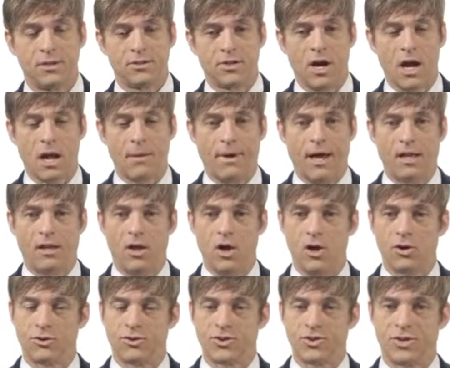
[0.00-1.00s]
Talk about
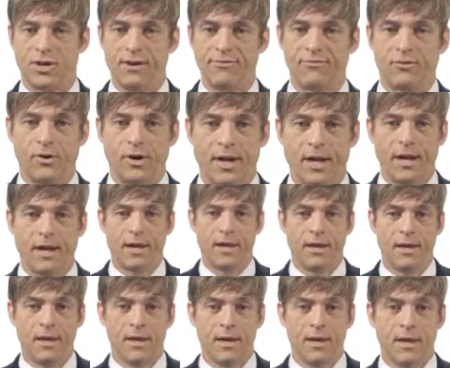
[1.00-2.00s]
long-suffering.
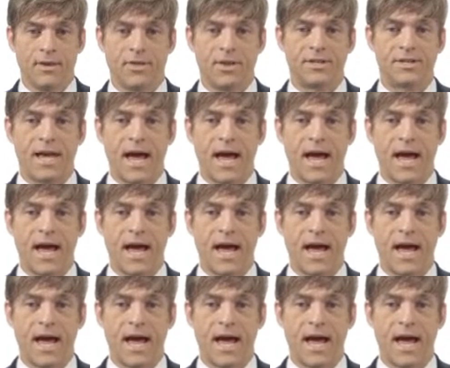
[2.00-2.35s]
The